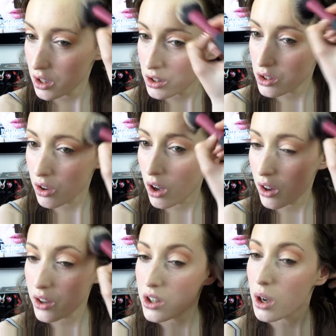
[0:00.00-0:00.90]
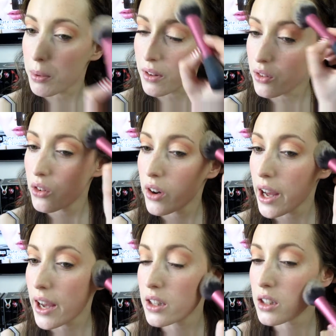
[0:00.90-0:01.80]
So on the top of the
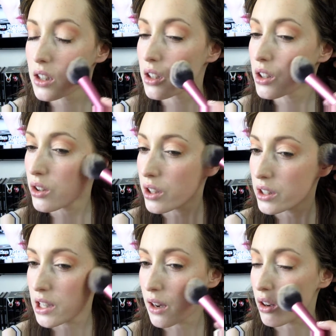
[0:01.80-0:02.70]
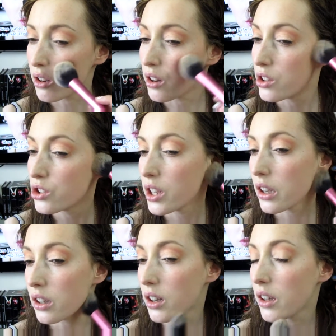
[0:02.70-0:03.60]
forehead, going down onto the
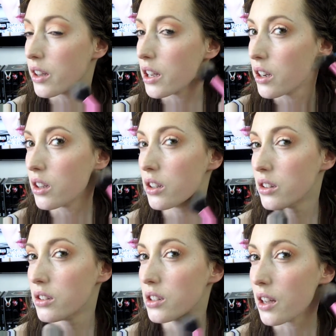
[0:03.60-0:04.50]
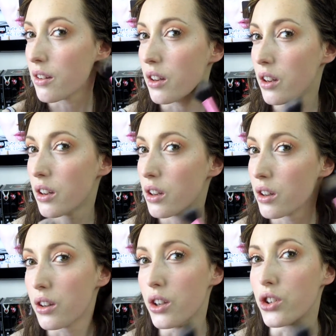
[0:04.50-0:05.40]
cheek, and then down
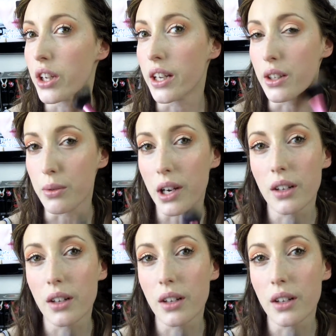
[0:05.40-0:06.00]
the chin as